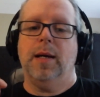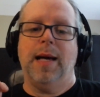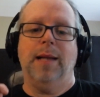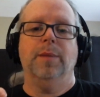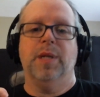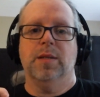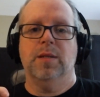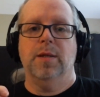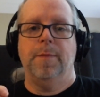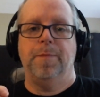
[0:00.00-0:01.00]

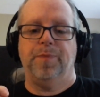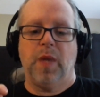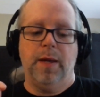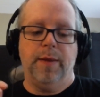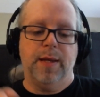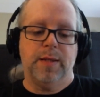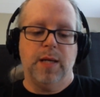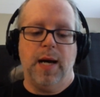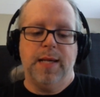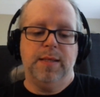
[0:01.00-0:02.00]
element that
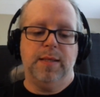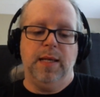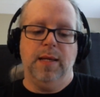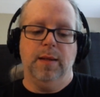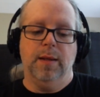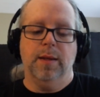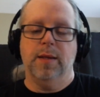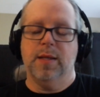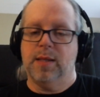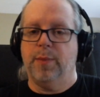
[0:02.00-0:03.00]
ties in
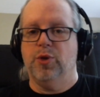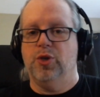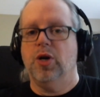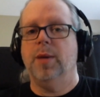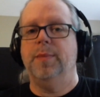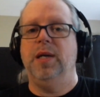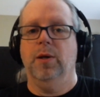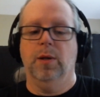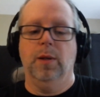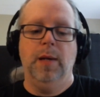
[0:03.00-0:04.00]
the summer job
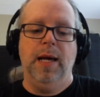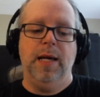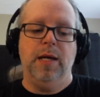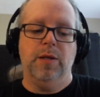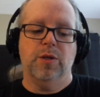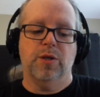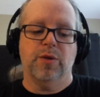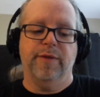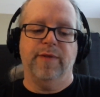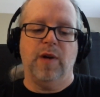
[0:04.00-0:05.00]
here into
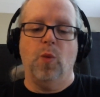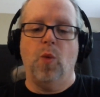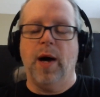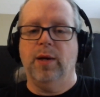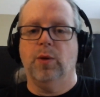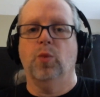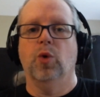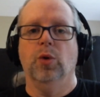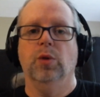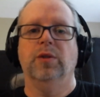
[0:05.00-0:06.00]
sort of a wider
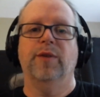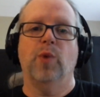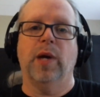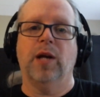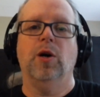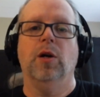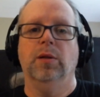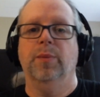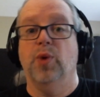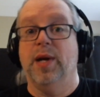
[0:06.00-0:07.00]
world of what I
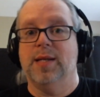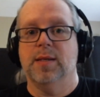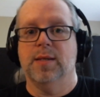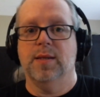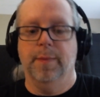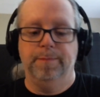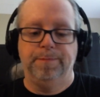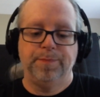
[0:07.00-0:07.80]
called the break system.